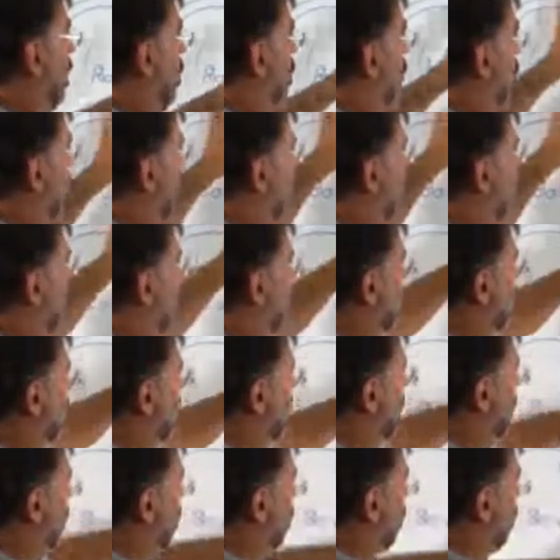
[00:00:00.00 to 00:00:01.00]
all of a
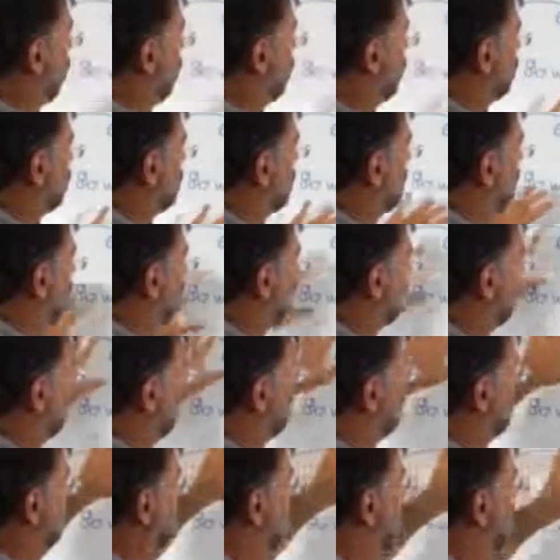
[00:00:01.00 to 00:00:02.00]
sudden all your
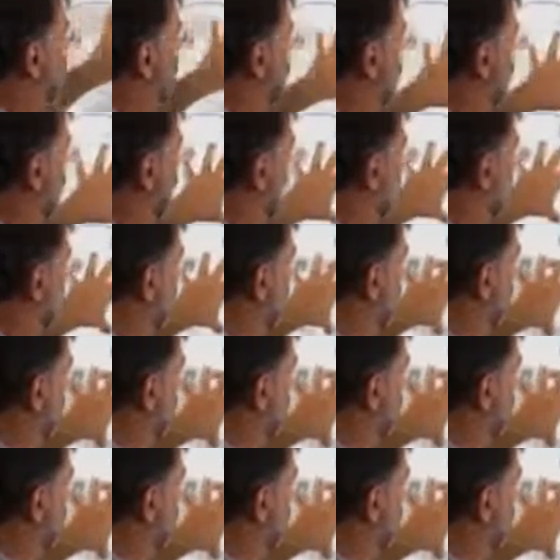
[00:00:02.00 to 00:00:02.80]
systems start working, you